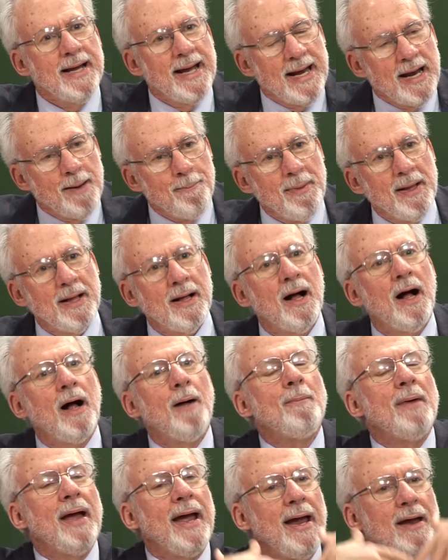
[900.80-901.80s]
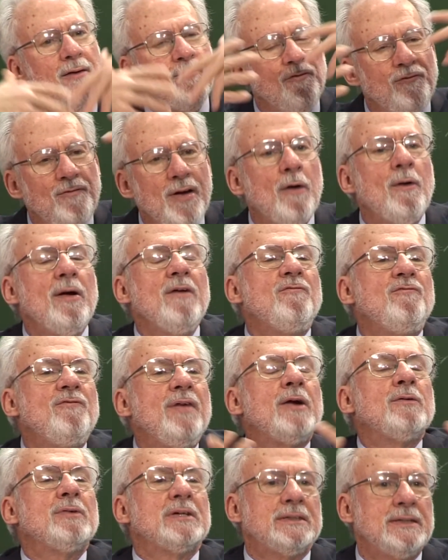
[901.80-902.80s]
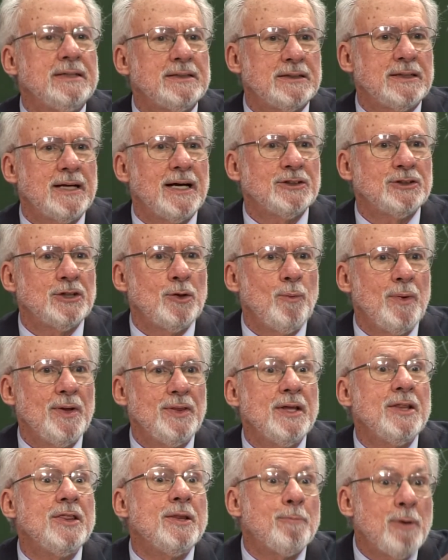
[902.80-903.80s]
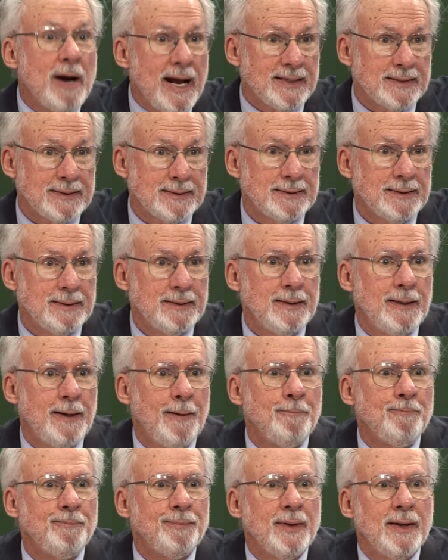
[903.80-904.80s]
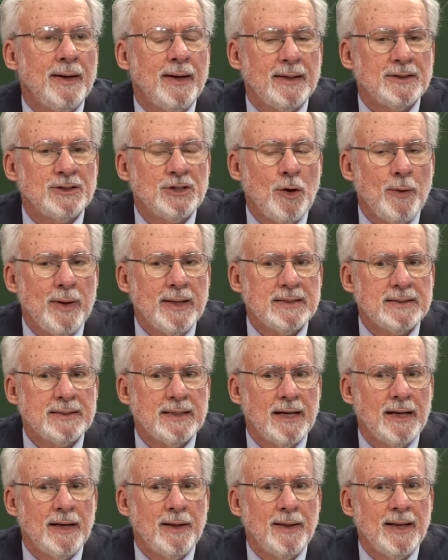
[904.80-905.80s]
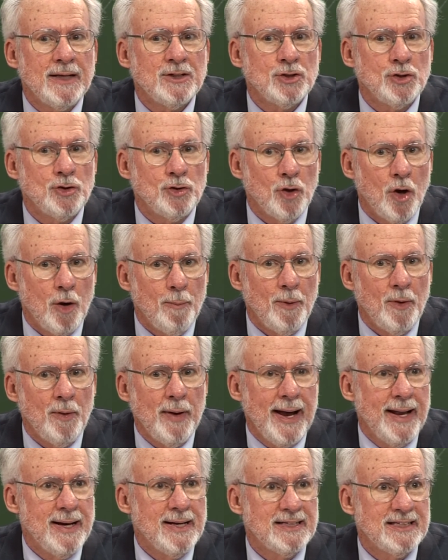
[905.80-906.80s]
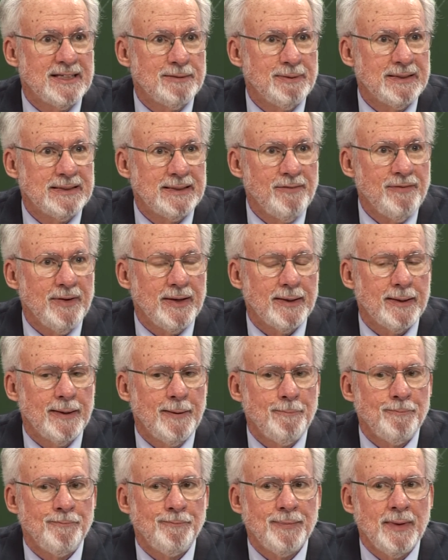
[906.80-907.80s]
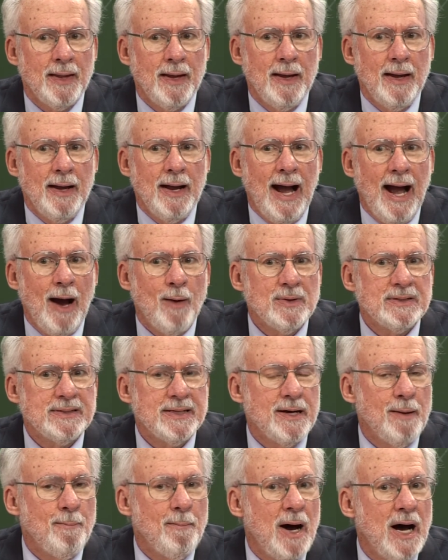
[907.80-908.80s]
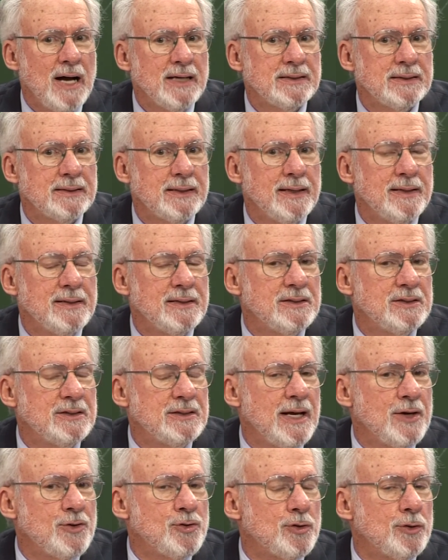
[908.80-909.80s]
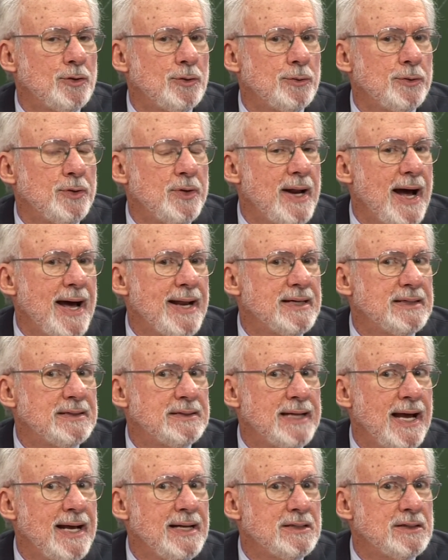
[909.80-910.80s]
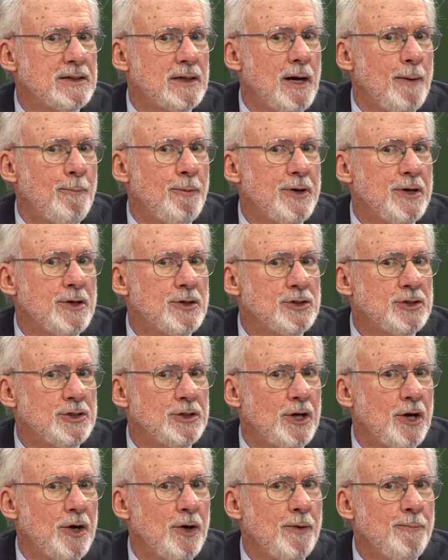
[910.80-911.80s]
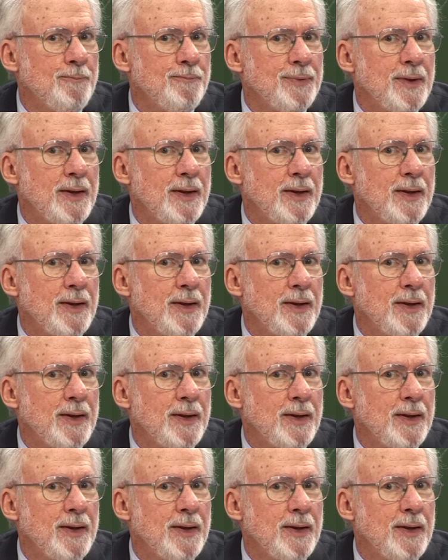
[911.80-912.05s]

it had become a very vigorous discussion within the press. So it's, uh, it's global and it's specific. I was in a mosque in central United States a couple years ago,